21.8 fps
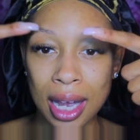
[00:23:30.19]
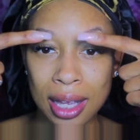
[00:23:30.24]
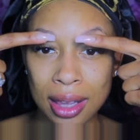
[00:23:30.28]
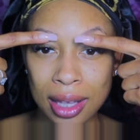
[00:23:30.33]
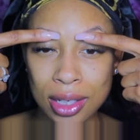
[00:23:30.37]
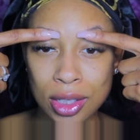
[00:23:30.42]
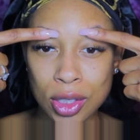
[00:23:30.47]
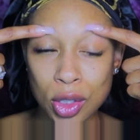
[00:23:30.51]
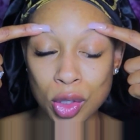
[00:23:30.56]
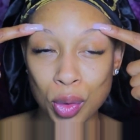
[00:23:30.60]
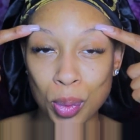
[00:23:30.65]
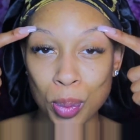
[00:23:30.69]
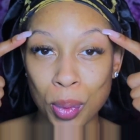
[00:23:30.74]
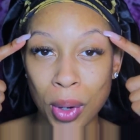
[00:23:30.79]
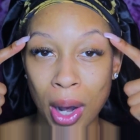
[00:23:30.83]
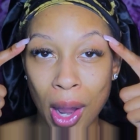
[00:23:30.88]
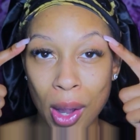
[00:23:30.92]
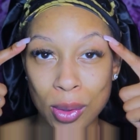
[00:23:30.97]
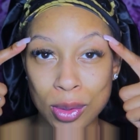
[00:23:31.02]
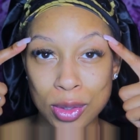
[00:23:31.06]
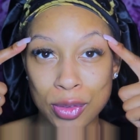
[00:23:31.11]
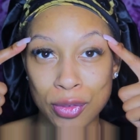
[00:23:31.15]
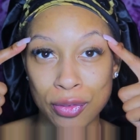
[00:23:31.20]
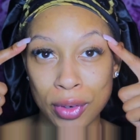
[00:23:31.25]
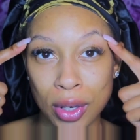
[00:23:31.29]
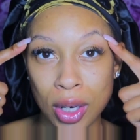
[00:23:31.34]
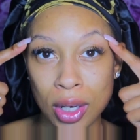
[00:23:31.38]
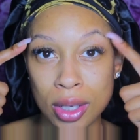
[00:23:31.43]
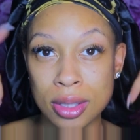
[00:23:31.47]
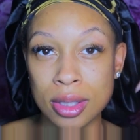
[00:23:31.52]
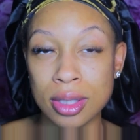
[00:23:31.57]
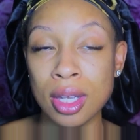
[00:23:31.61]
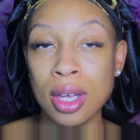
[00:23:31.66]
I like to do brows
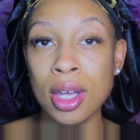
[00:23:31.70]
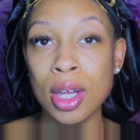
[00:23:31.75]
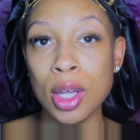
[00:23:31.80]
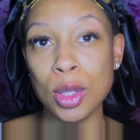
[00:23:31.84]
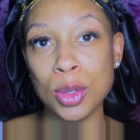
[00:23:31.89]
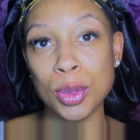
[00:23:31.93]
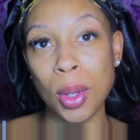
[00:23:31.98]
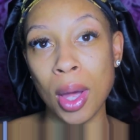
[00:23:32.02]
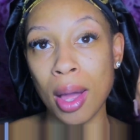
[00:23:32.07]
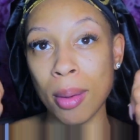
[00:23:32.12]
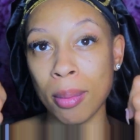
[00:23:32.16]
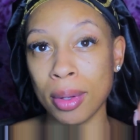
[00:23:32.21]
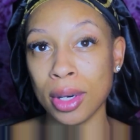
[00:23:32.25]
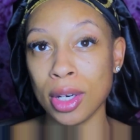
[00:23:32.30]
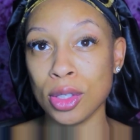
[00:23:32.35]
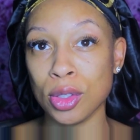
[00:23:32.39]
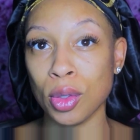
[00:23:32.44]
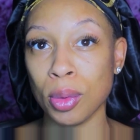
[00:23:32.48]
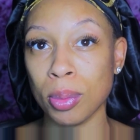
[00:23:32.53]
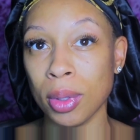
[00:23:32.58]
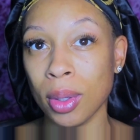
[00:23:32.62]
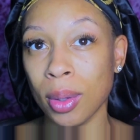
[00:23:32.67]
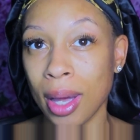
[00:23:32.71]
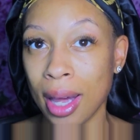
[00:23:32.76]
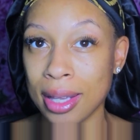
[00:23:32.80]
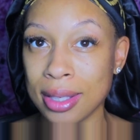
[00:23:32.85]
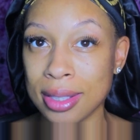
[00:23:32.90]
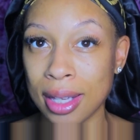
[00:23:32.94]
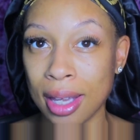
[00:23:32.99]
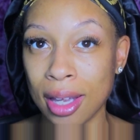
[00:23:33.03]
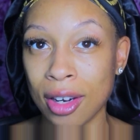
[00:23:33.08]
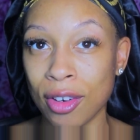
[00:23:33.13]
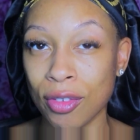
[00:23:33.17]
first, so I'm gonna zoom you
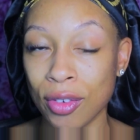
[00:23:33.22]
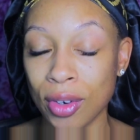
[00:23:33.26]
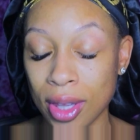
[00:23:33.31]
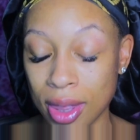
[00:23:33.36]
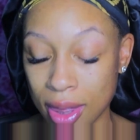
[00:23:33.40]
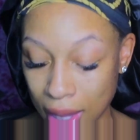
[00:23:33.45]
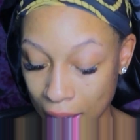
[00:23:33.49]
guys in for